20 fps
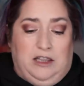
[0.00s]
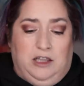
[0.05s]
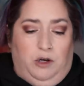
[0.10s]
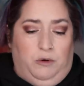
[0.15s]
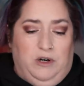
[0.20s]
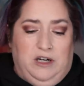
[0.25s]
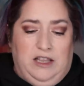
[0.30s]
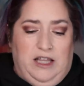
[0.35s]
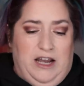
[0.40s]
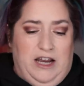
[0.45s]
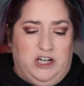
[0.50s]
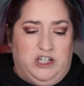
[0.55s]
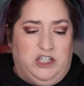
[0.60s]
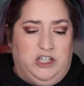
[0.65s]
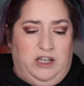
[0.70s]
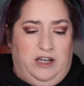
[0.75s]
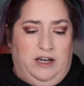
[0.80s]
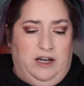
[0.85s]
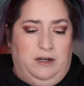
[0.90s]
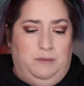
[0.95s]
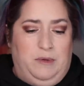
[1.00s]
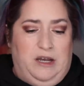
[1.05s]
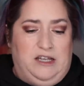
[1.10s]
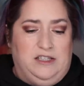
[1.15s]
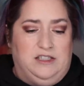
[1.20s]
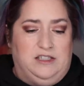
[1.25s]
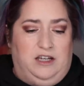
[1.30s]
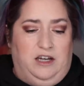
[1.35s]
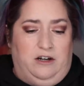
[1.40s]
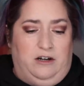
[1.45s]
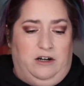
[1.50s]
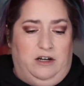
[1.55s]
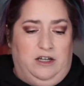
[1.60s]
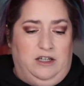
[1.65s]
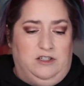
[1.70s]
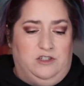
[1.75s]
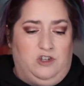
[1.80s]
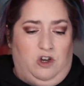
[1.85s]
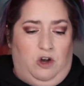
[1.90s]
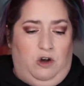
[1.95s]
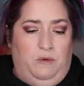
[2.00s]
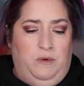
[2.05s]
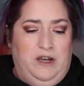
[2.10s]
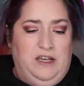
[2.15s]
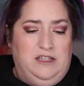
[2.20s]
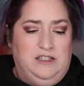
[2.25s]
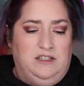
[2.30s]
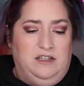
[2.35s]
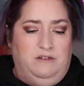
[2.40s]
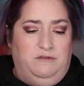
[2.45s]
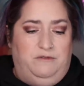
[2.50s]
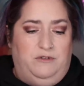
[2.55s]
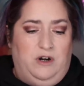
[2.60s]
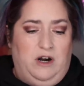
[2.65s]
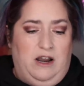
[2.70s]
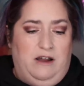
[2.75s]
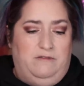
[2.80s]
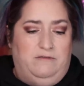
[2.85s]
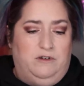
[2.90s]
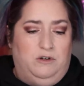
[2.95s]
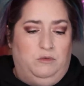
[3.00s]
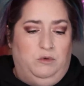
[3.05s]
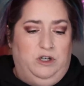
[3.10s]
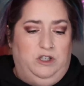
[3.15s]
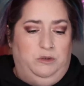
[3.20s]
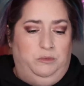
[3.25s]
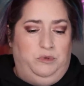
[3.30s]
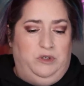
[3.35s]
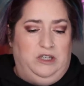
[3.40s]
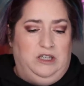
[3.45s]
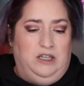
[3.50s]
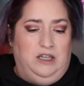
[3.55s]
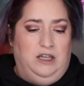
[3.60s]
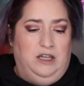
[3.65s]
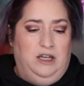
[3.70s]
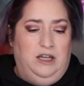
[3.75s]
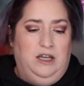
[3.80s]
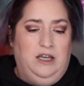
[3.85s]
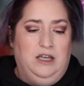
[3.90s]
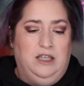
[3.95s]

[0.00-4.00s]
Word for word: lower lash line mascara is always and forever will be